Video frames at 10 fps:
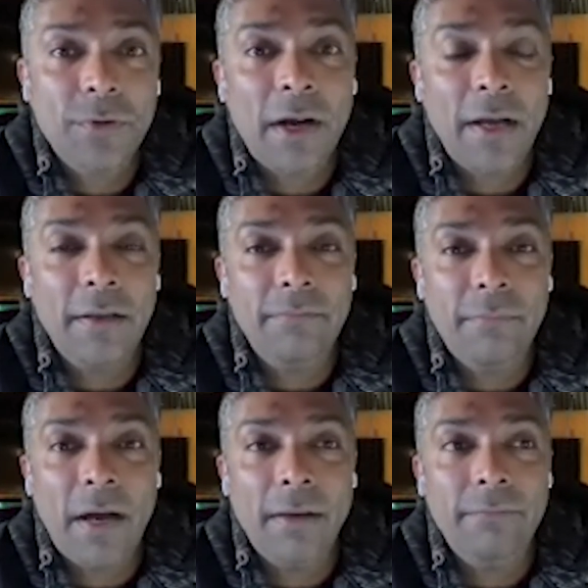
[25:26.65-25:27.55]
So I
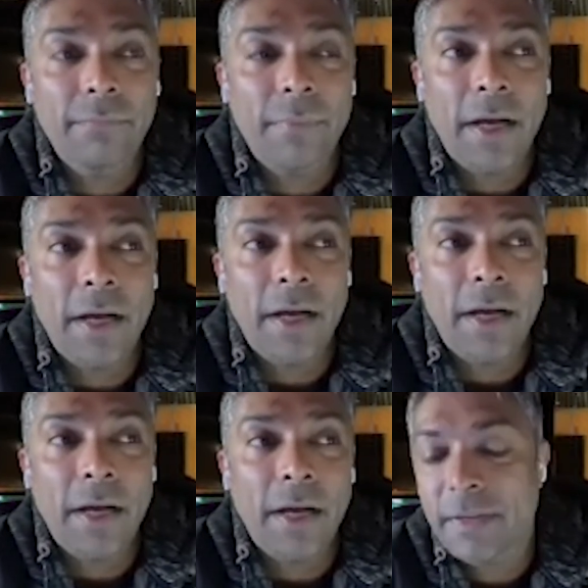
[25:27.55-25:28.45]

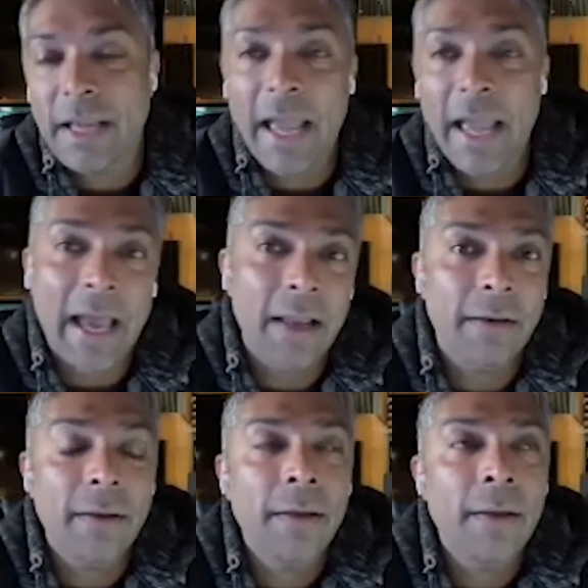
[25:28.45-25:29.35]
can